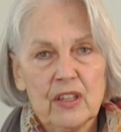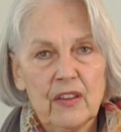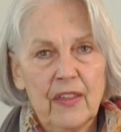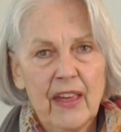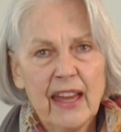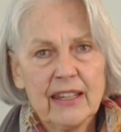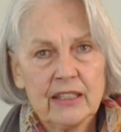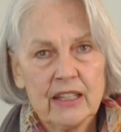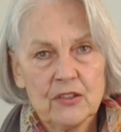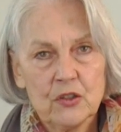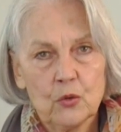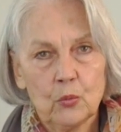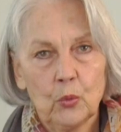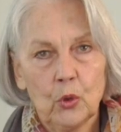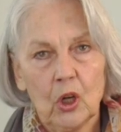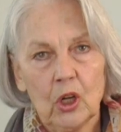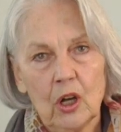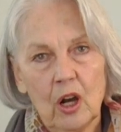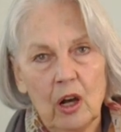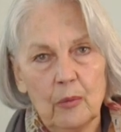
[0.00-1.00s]
If that doesn't
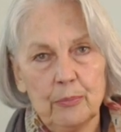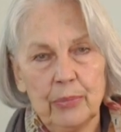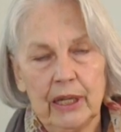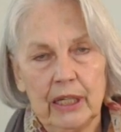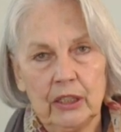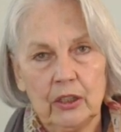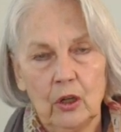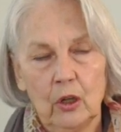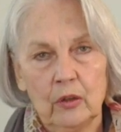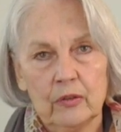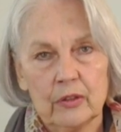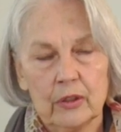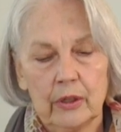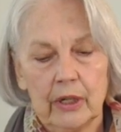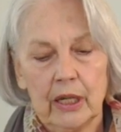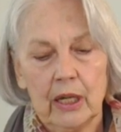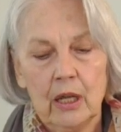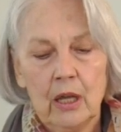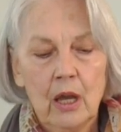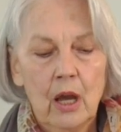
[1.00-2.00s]
work, I'll paint over
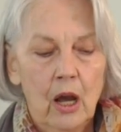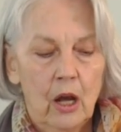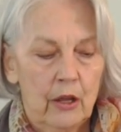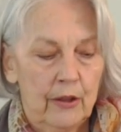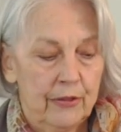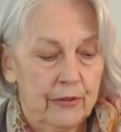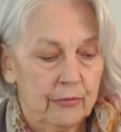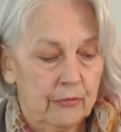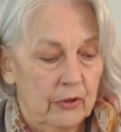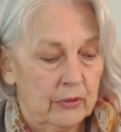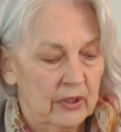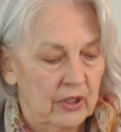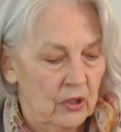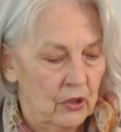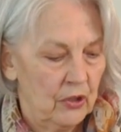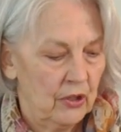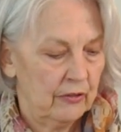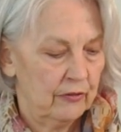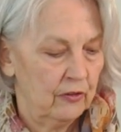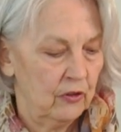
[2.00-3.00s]
it. I'll throw it
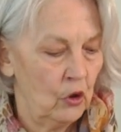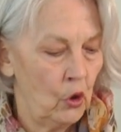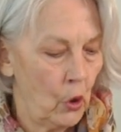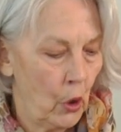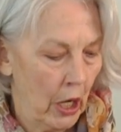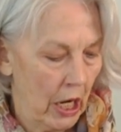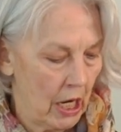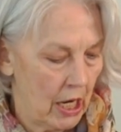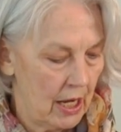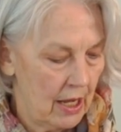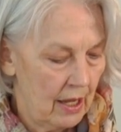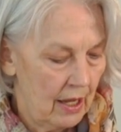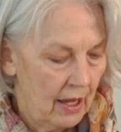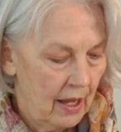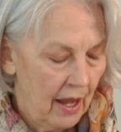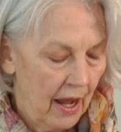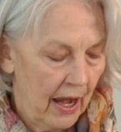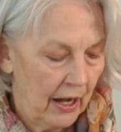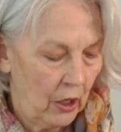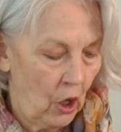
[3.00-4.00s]
on the floor,
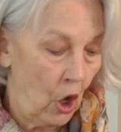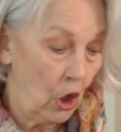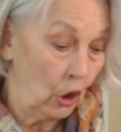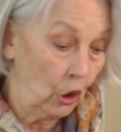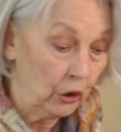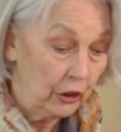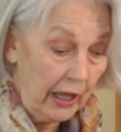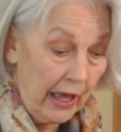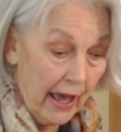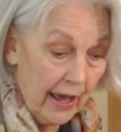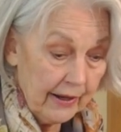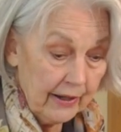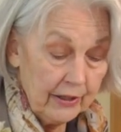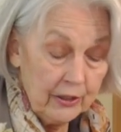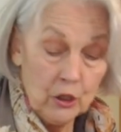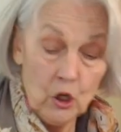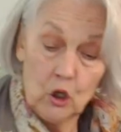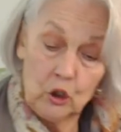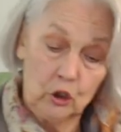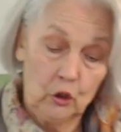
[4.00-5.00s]
and I'll look at it,
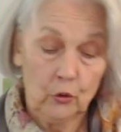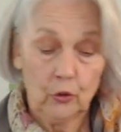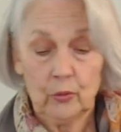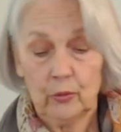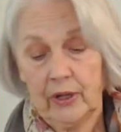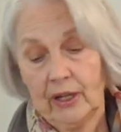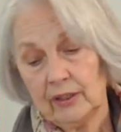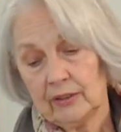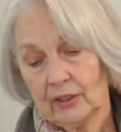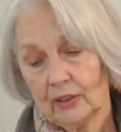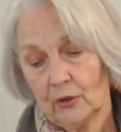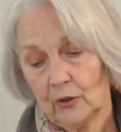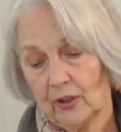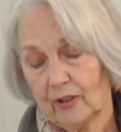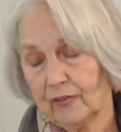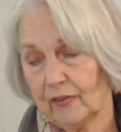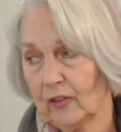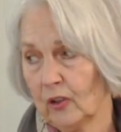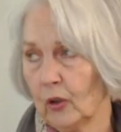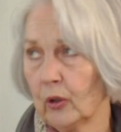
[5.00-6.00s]
and I'll go around it on
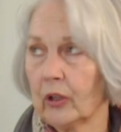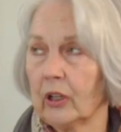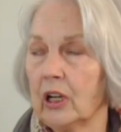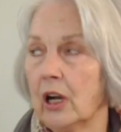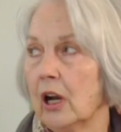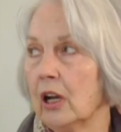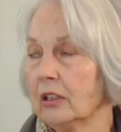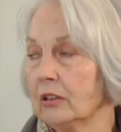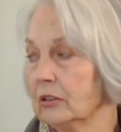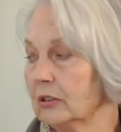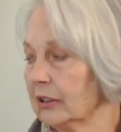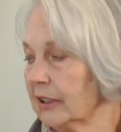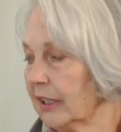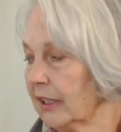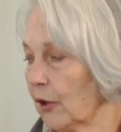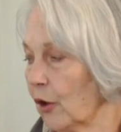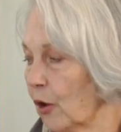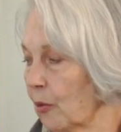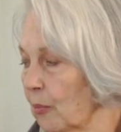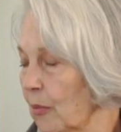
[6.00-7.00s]
the floor. I'll look at
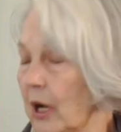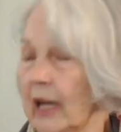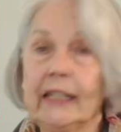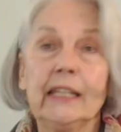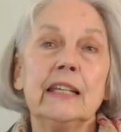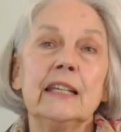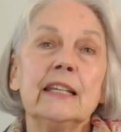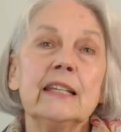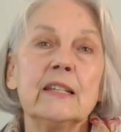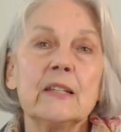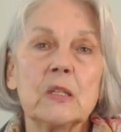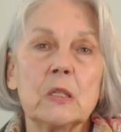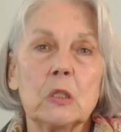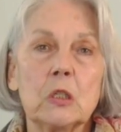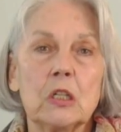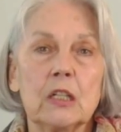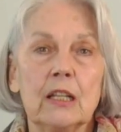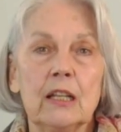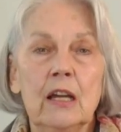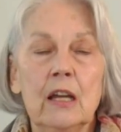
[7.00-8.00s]
it on my
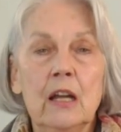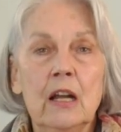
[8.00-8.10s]
easel.